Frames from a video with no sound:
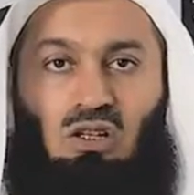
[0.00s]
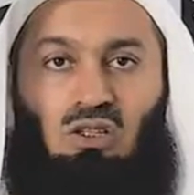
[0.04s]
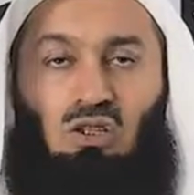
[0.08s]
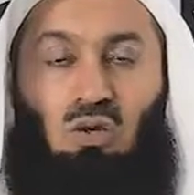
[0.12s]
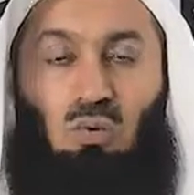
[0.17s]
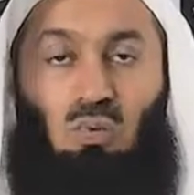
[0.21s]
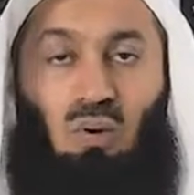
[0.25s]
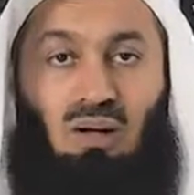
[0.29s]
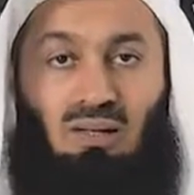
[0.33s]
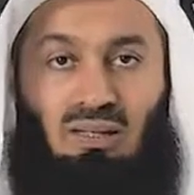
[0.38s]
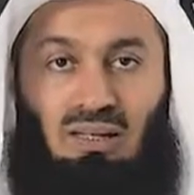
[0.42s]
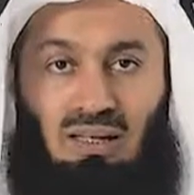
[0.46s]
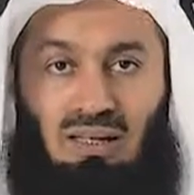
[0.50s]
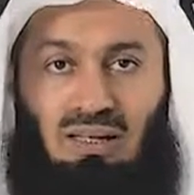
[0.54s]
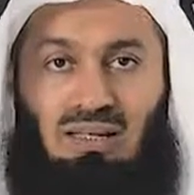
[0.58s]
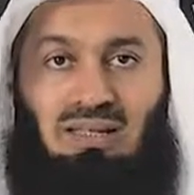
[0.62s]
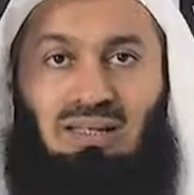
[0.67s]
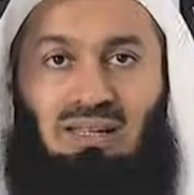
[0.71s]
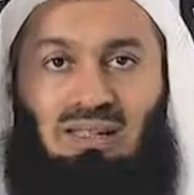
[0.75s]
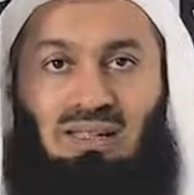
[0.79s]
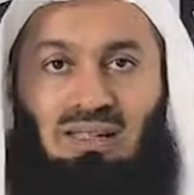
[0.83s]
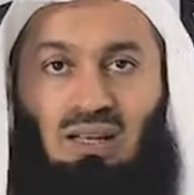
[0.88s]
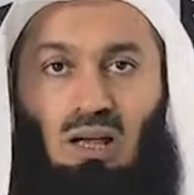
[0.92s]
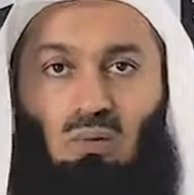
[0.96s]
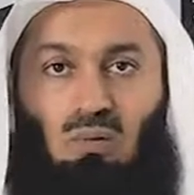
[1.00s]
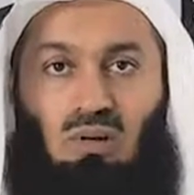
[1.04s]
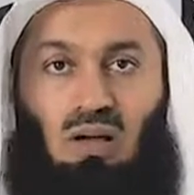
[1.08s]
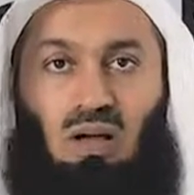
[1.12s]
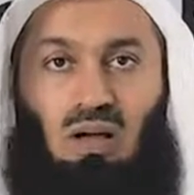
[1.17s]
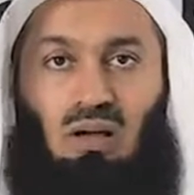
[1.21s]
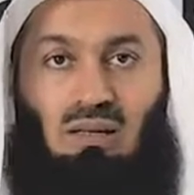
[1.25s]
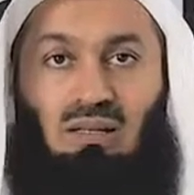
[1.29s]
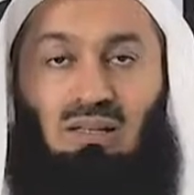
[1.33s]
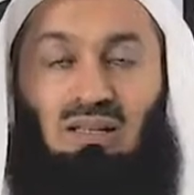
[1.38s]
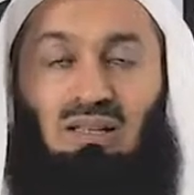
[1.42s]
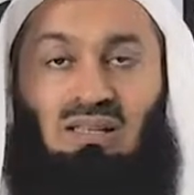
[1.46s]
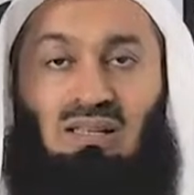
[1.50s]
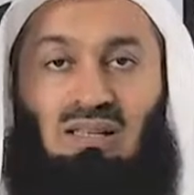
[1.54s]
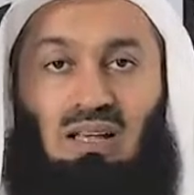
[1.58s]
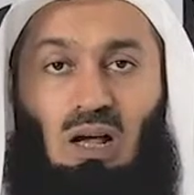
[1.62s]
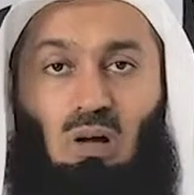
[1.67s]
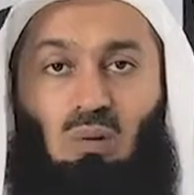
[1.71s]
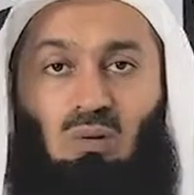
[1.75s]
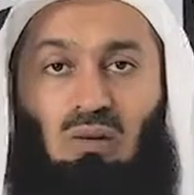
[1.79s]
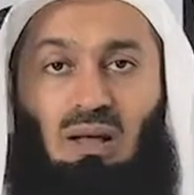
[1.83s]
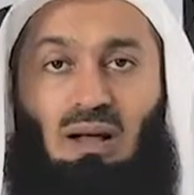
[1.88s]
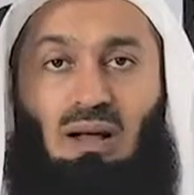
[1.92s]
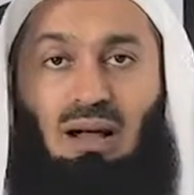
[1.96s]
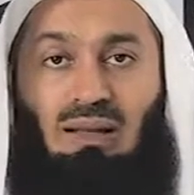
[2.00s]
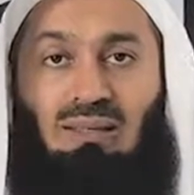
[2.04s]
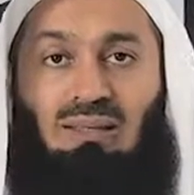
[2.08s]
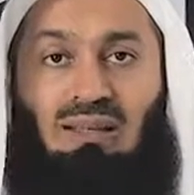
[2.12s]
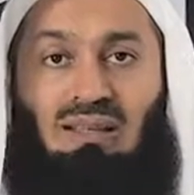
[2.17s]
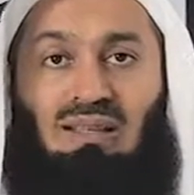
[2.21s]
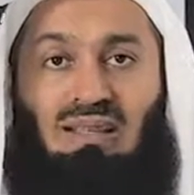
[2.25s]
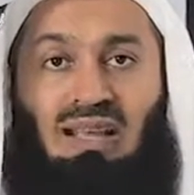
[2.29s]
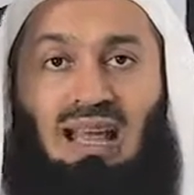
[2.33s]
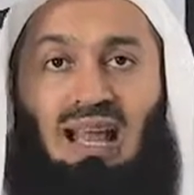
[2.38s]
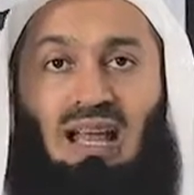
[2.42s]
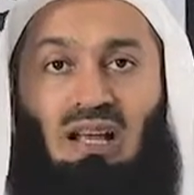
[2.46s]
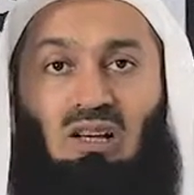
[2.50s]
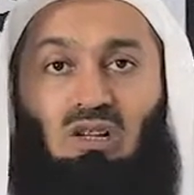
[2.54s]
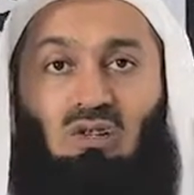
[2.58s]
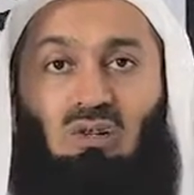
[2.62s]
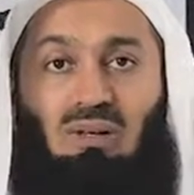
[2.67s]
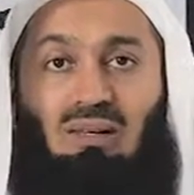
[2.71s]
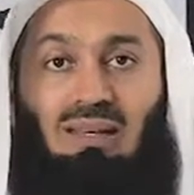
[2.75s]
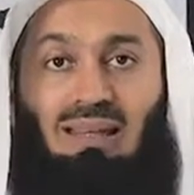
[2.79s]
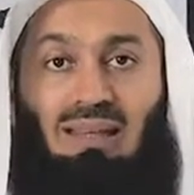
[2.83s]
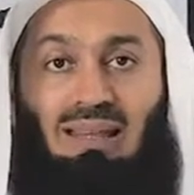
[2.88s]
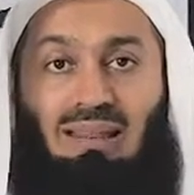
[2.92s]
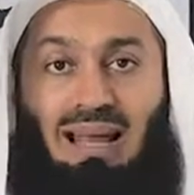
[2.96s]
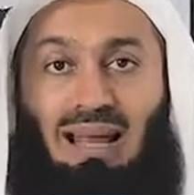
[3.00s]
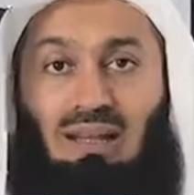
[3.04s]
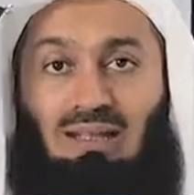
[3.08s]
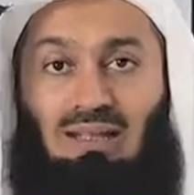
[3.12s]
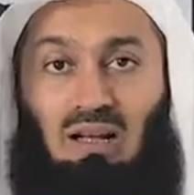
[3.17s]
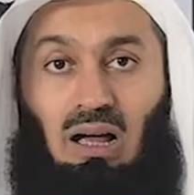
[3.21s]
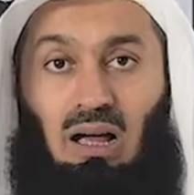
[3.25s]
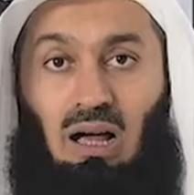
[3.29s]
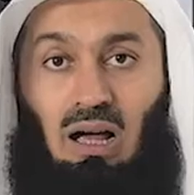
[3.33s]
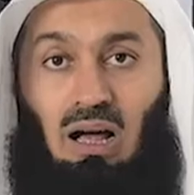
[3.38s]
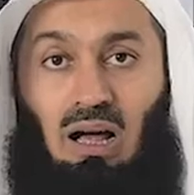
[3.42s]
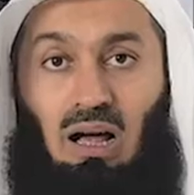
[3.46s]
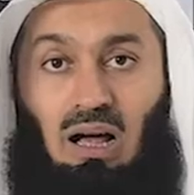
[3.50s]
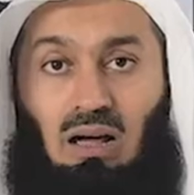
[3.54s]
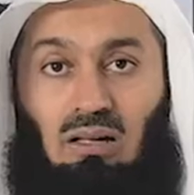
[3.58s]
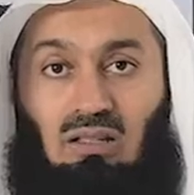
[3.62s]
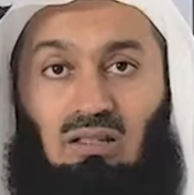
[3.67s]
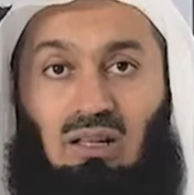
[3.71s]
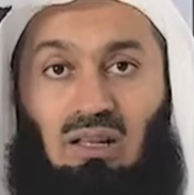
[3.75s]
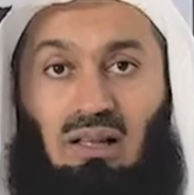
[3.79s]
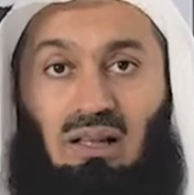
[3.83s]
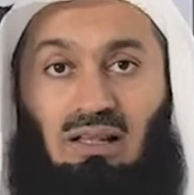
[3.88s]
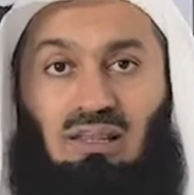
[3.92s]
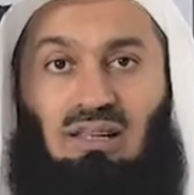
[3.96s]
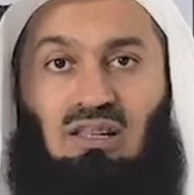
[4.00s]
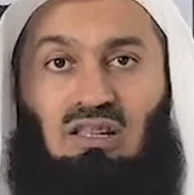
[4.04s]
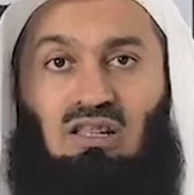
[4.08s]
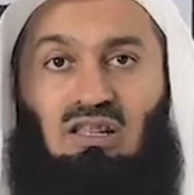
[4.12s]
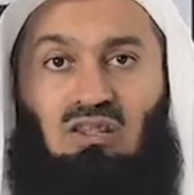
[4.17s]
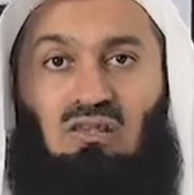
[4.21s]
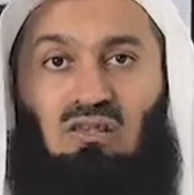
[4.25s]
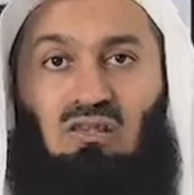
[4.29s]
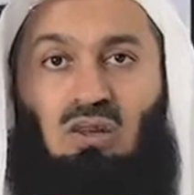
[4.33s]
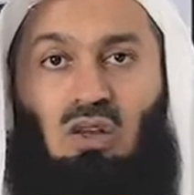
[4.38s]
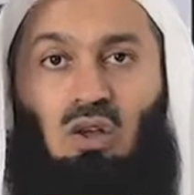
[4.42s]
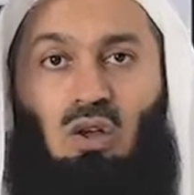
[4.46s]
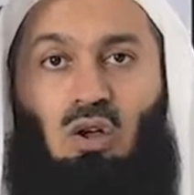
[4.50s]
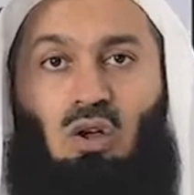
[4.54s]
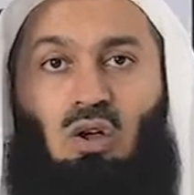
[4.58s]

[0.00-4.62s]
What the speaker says: So what is a sound heart? A sound heart is actually that heart that is